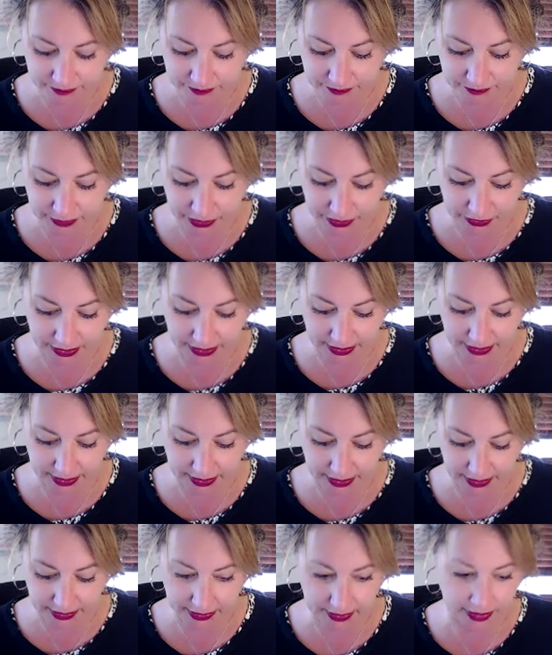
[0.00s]

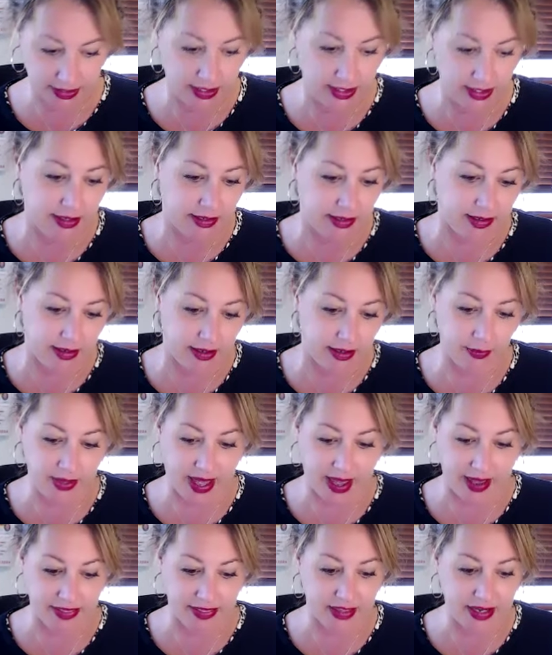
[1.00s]
Crane.
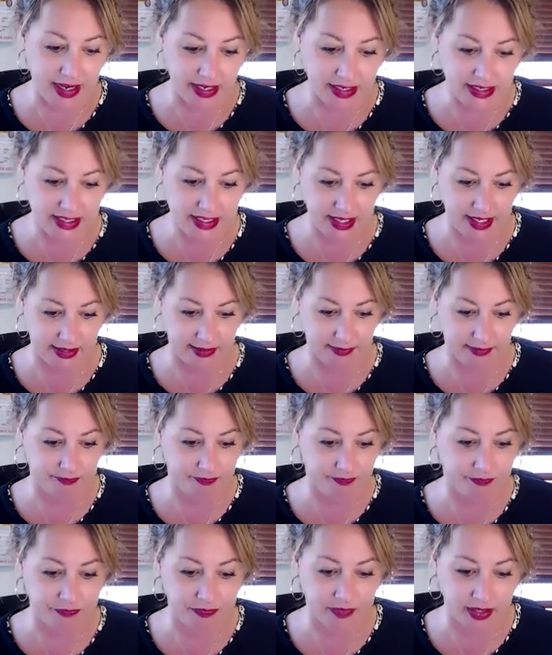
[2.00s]
Okay, the next thing.
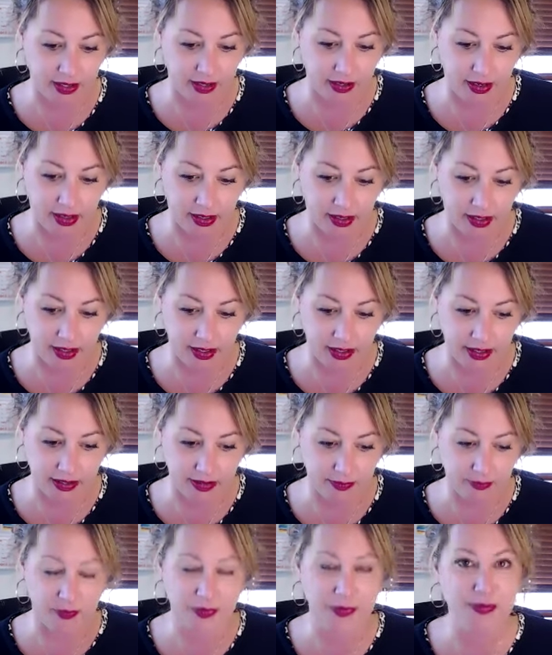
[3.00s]

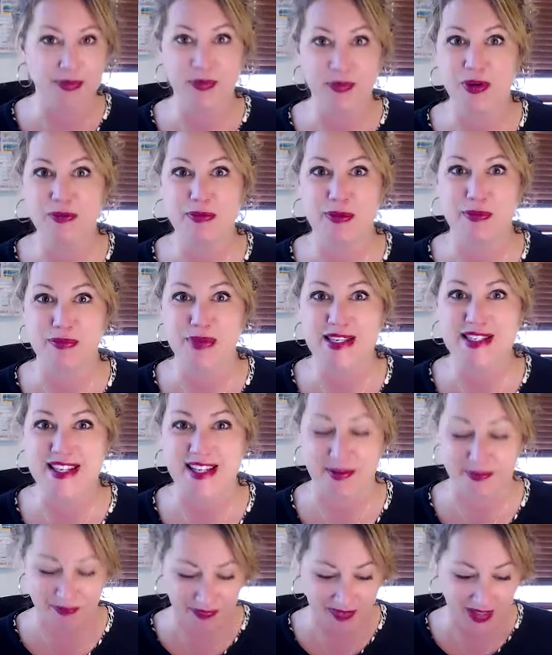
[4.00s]
We've been busy.